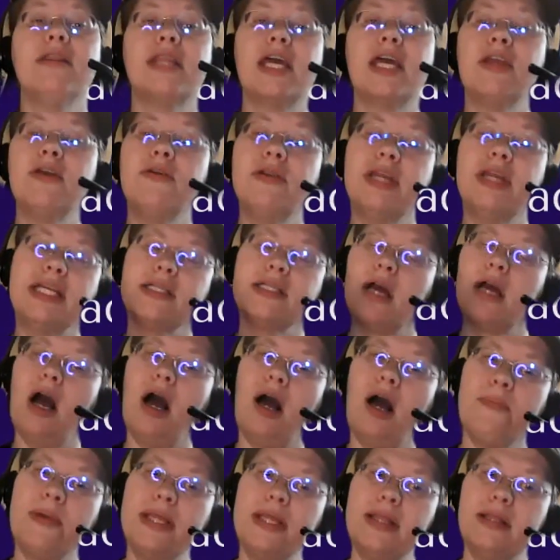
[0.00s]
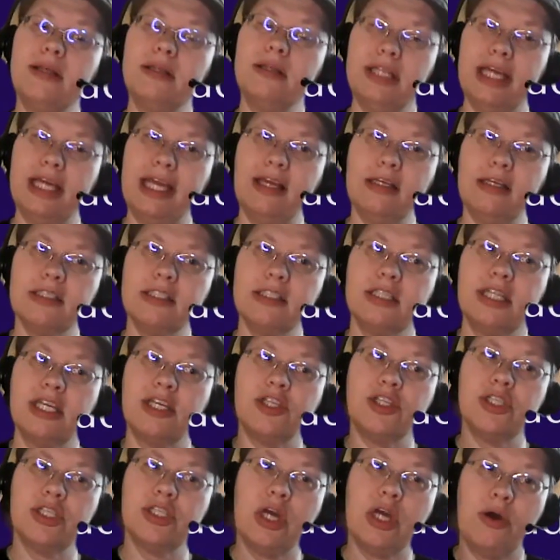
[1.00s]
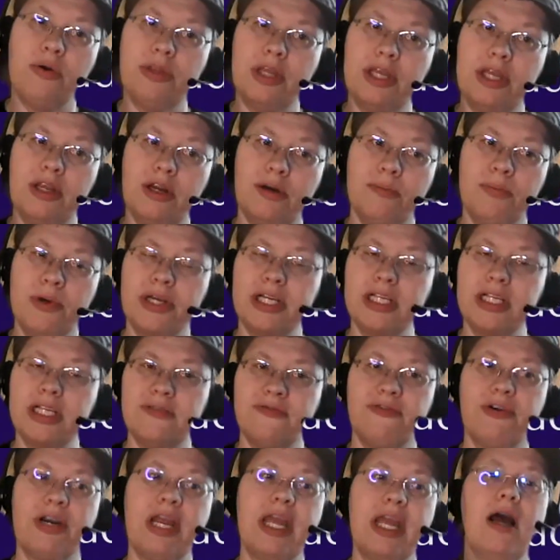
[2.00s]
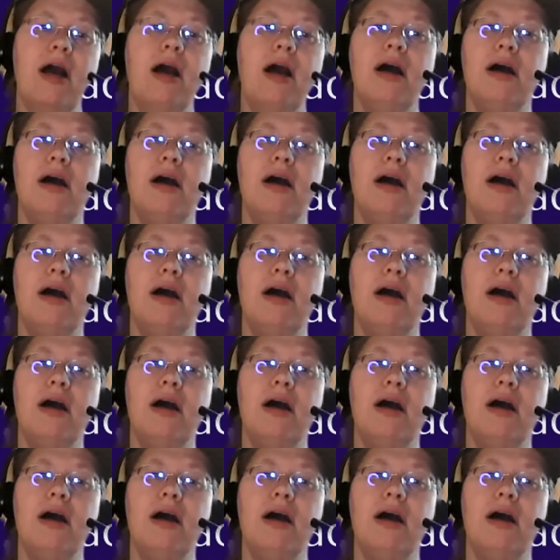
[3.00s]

then you need to copy the links that show that your book is free